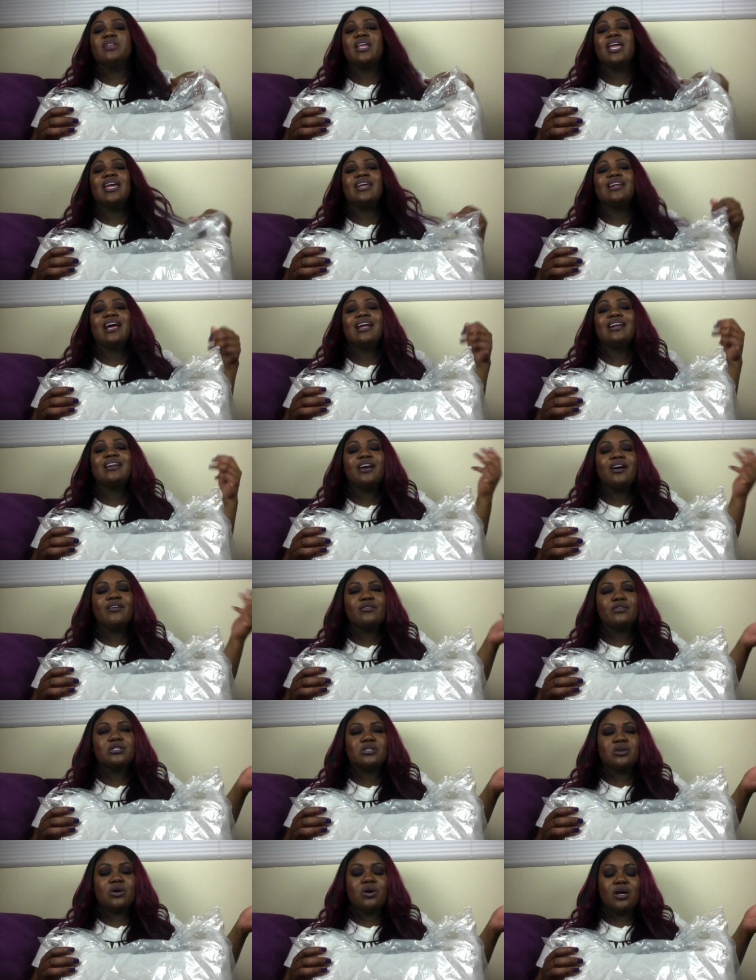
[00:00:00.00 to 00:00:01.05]
and I never
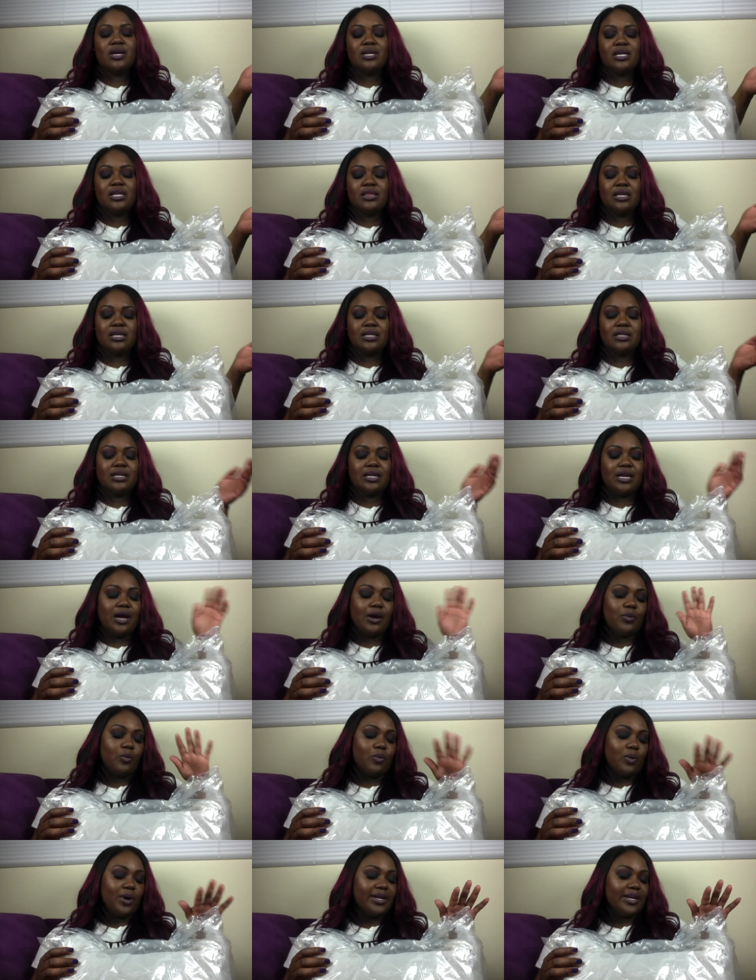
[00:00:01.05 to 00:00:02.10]
saw anything that I
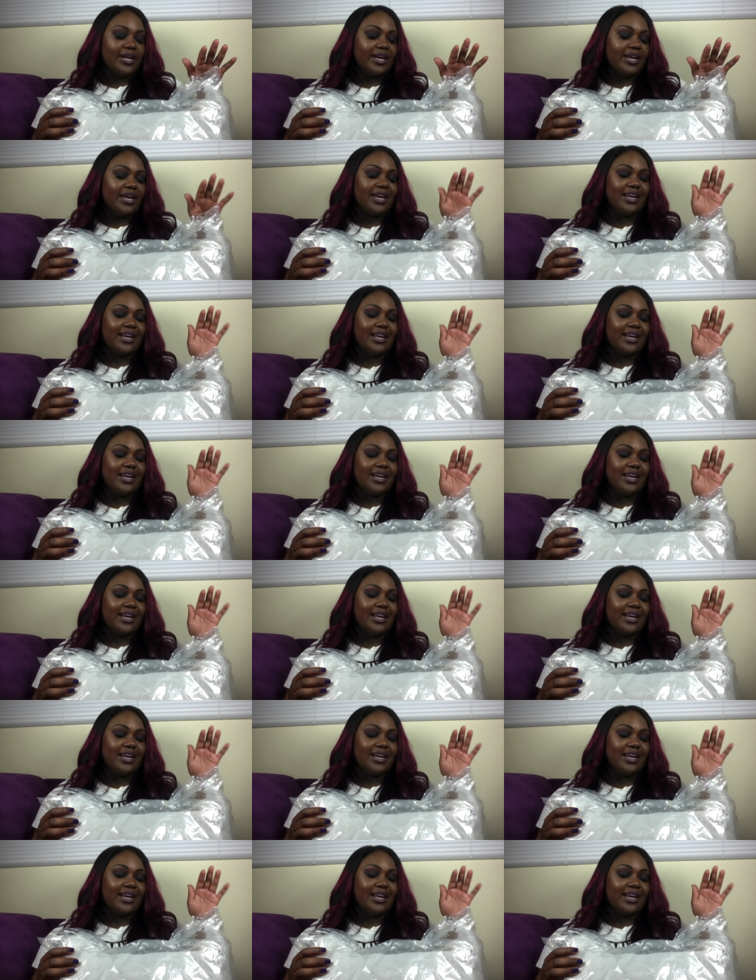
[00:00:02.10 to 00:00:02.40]
wanted.